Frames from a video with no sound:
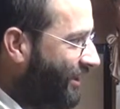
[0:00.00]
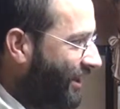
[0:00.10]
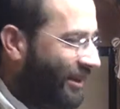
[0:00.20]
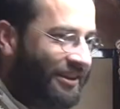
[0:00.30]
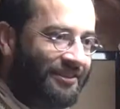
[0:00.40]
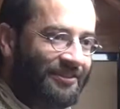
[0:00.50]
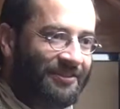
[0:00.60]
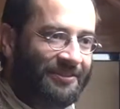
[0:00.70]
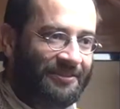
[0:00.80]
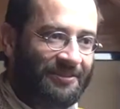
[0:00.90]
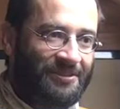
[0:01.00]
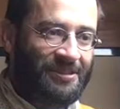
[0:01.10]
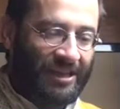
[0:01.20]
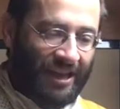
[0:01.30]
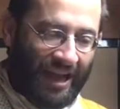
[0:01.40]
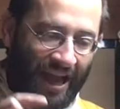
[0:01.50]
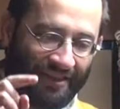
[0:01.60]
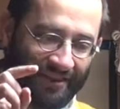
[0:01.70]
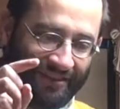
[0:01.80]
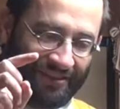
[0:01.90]
and
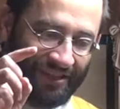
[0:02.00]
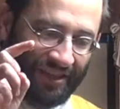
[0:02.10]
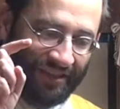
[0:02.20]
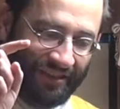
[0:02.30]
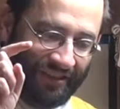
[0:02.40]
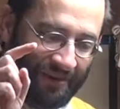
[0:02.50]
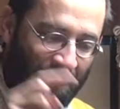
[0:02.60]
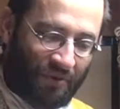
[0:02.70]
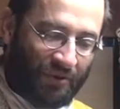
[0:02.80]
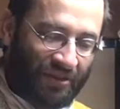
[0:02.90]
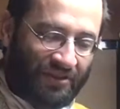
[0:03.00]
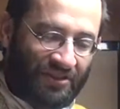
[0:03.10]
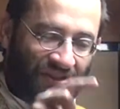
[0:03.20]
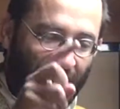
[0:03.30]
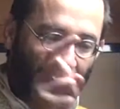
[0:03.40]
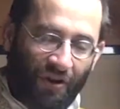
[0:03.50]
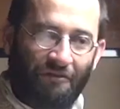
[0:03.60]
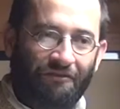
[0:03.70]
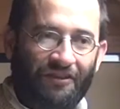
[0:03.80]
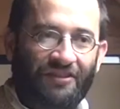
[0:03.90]
then the employees
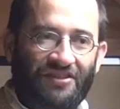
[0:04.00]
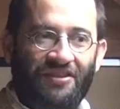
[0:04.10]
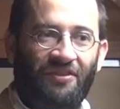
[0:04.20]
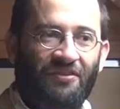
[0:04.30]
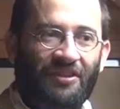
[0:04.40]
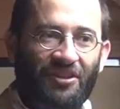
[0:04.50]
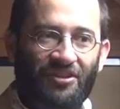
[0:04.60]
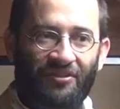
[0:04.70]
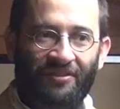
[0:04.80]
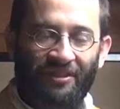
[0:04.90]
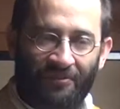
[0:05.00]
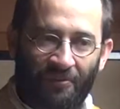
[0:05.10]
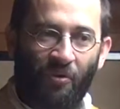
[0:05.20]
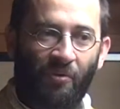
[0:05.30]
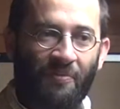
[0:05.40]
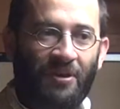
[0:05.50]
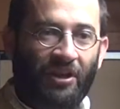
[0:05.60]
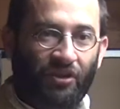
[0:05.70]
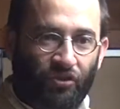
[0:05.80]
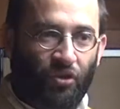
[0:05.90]
of this congregation in Rome
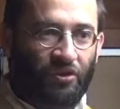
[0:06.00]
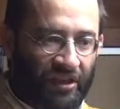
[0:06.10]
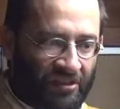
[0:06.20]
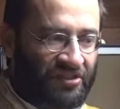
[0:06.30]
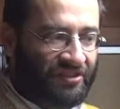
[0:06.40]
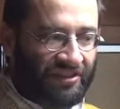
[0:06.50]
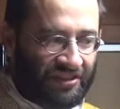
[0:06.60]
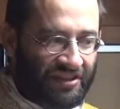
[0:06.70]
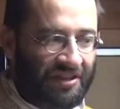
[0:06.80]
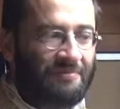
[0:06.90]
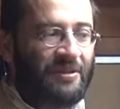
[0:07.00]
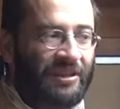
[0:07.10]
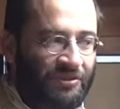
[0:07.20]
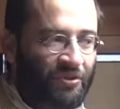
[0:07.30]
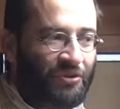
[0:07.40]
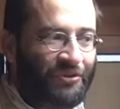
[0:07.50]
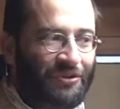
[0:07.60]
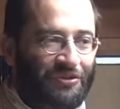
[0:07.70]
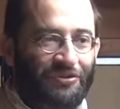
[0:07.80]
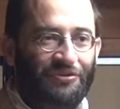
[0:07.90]
told yes, he came in
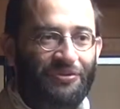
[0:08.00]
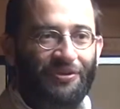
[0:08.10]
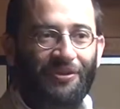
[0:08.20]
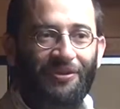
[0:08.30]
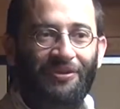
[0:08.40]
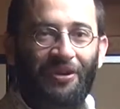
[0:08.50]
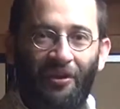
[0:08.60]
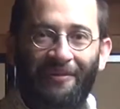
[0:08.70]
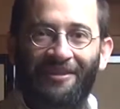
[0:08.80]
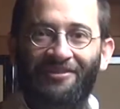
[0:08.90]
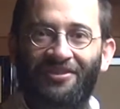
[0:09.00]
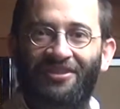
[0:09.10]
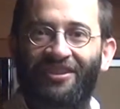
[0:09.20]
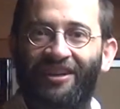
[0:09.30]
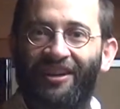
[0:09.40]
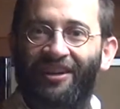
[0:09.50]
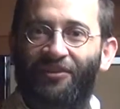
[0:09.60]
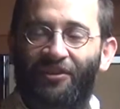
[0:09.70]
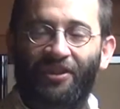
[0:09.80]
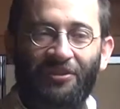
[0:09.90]
order to arrange
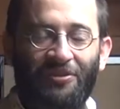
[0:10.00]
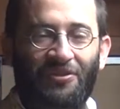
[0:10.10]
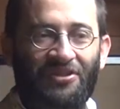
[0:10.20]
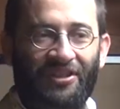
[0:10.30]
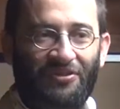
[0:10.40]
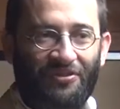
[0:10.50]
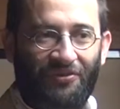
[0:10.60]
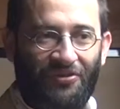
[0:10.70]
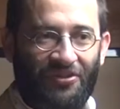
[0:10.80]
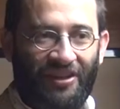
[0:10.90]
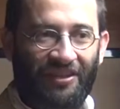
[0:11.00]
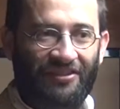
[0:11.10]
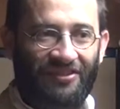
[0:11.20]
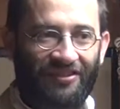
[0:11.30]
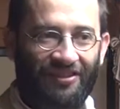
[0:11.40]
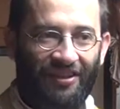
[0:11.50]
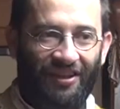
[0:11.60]
the canonical status of the society